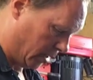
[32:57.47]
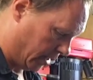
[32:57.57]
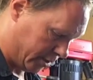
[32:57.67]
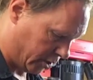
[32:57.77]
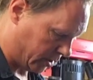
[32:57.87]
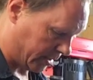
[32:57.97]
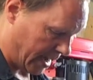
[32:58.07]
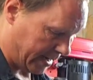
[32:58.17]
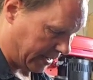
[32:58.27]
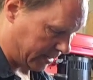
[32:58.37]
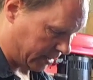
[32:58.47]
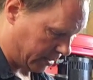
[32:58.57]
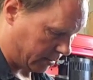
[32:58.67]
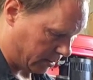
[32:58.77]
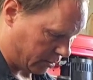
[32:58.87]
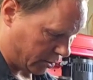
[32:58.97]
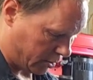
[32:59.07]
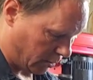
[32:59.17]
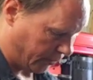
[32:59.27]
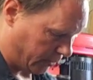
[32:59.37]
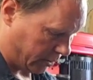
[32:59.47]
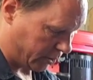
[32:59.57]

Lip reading: It's just that easy to just go through your